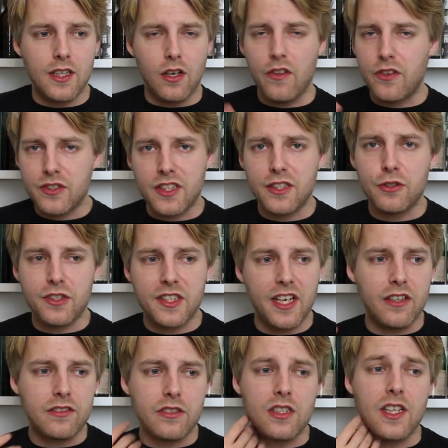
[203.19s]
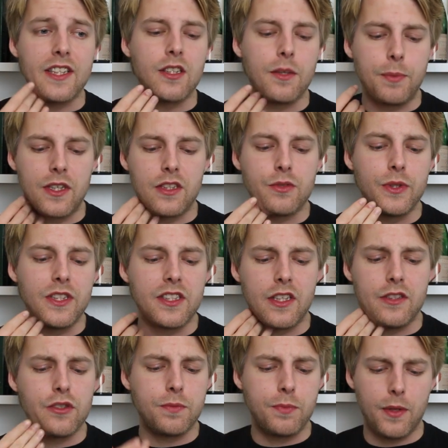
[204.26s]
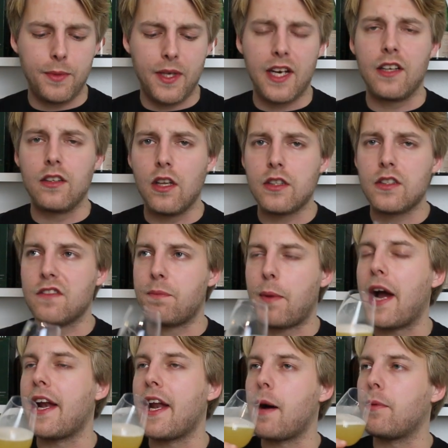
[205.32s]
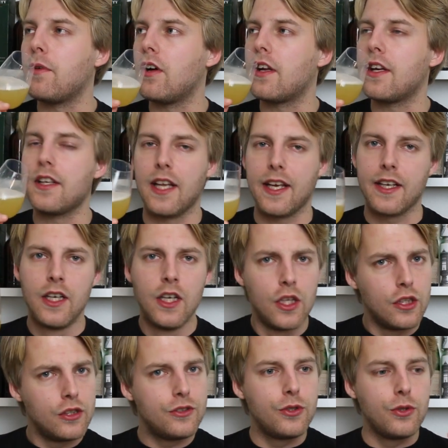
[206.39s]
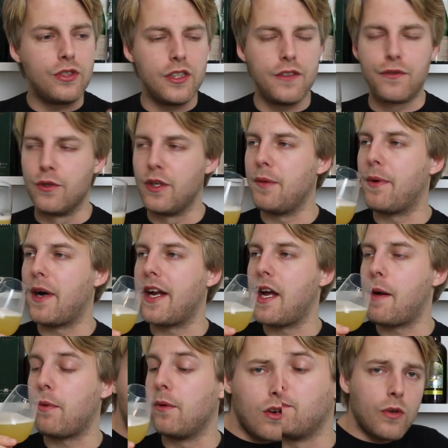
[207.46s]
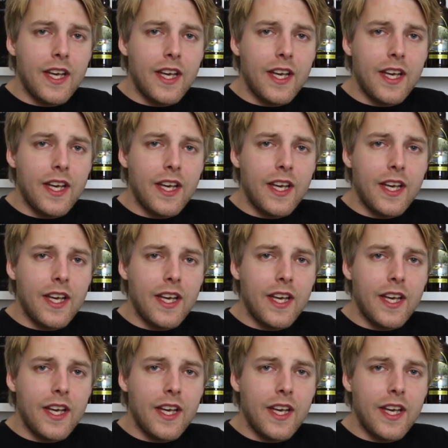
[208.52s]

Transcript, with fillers: uh, other citrus characters, like a bit of sweet citrus, but I'm getting lots of pineapple on it, like juicy fruity pineapple.